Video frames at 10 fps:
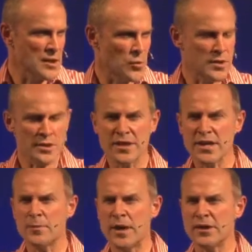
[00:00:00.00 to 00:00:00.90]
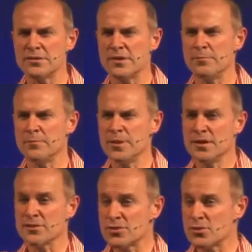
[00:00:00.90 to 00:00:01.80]
When you think about
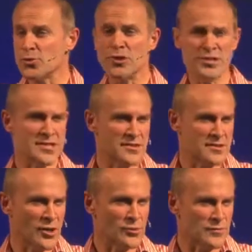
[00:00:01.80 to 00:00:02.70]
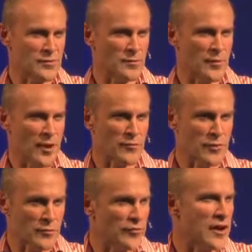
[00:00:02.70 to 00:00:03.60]
the story Jesus told of
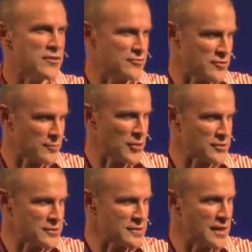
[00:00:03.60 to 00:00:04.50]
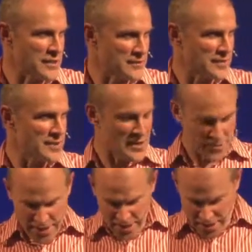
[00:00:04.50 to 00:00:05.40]
the father and the prodigal son,
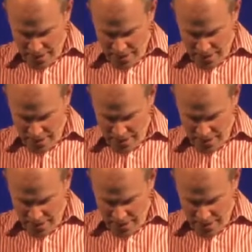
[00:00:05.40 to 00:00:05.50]
the